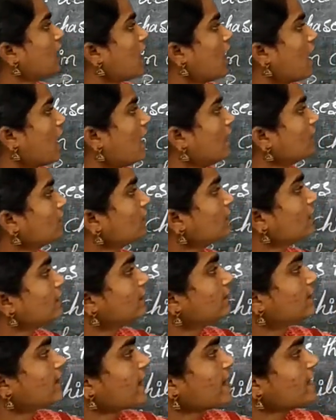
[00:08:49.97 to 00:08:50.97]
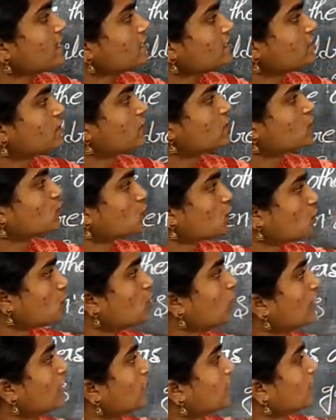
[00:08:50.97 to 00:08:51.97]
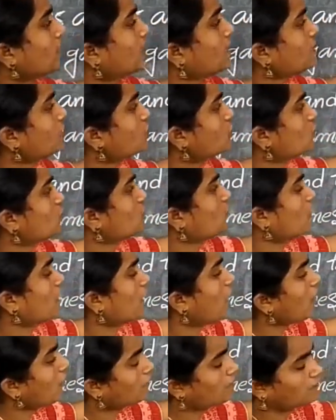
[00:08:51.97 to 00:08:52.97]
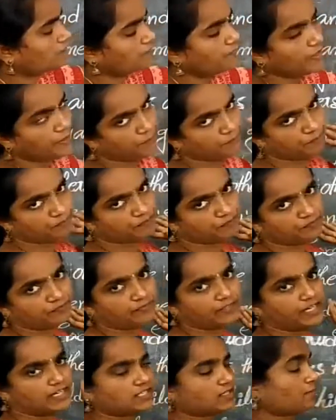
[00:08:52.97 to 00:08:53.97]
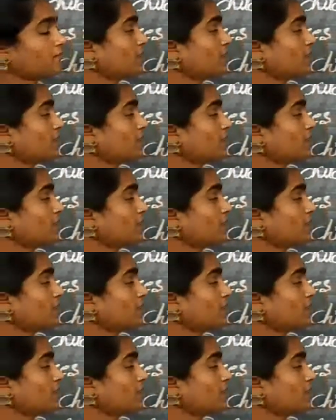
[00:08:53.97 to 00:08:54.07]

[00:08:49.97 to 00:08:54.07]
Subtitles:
and tries to touch one of them. That is the